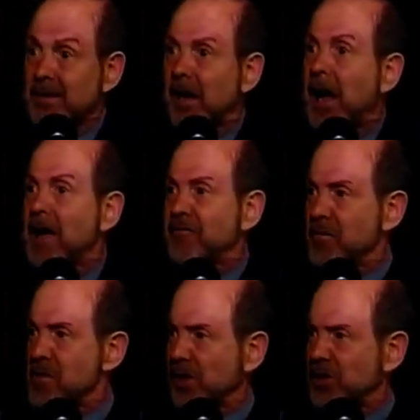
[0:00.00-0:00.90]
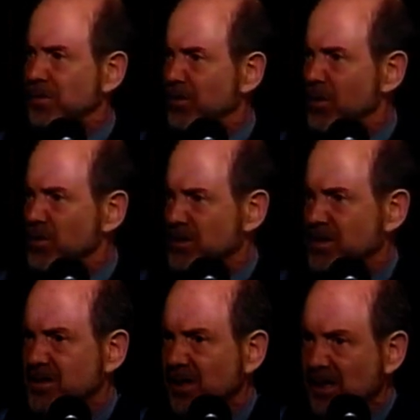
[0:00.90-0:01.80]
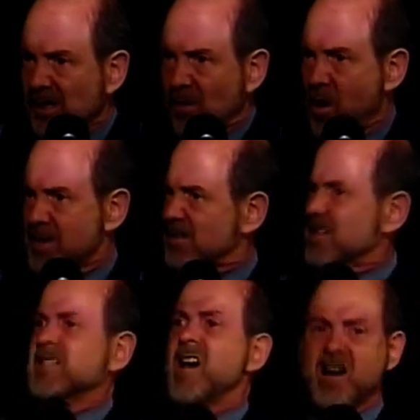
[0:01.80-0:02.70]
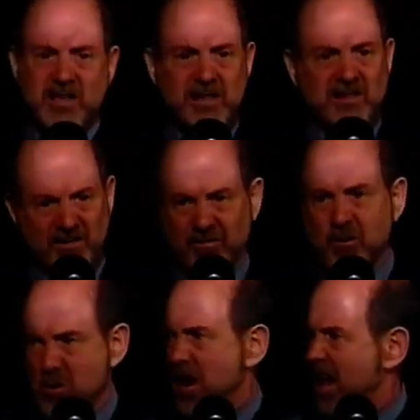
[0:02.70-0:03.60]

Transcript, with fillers: Half a million books went slugging through